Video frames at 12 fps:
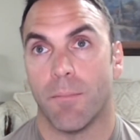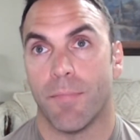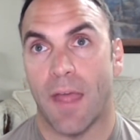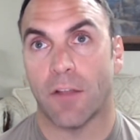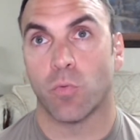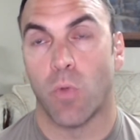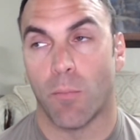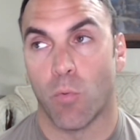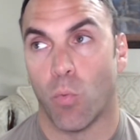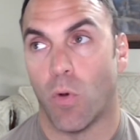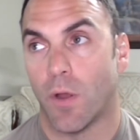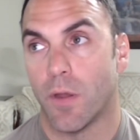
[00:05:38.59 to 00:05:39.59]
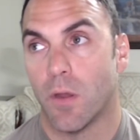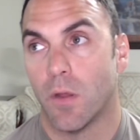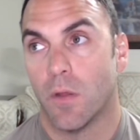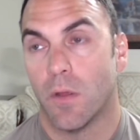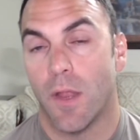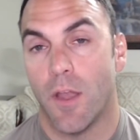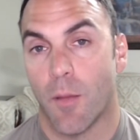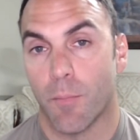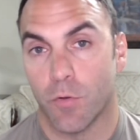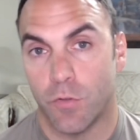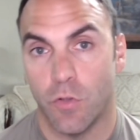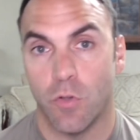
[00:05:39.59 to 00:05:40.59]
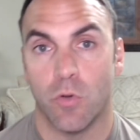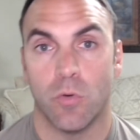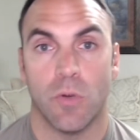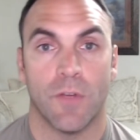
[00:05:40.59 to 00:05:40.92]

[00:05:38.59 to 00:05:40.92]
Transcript: That's number one. And number two,